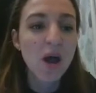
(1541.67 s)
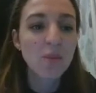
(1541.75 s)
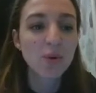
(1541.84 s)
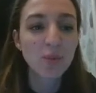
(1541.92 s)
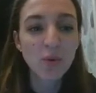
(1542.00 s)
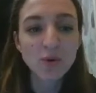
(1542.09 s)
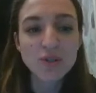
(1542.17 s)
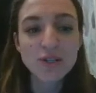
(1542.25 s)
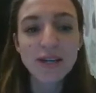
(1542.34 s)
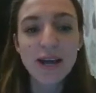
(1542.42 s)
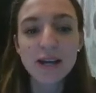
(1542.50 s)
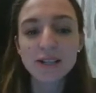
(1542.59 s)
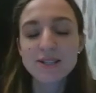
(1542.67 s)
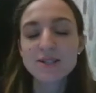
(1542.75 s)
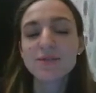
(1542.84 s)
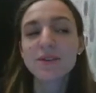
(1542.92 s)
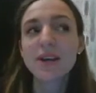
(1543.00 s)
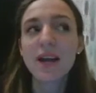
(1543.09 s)
proposed a
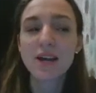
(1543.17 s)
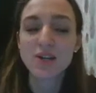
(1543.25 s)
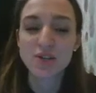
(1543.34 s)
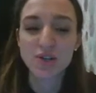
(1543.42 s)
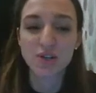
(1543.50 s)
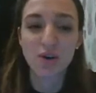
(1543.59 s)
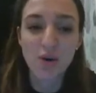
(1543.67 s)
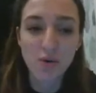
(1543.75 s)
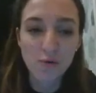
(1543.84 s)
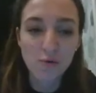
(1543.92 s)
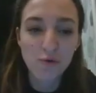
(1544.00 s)
classification of